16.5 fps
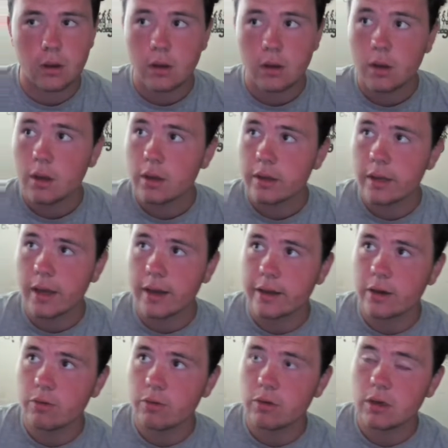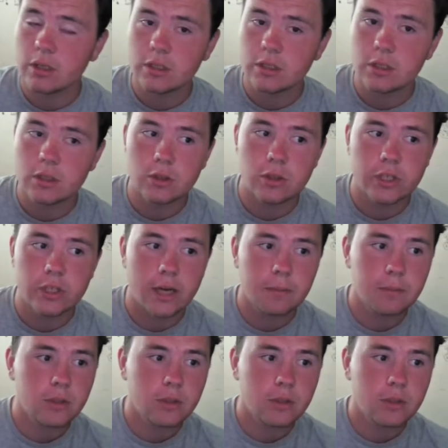Cat Girl released a new chapter,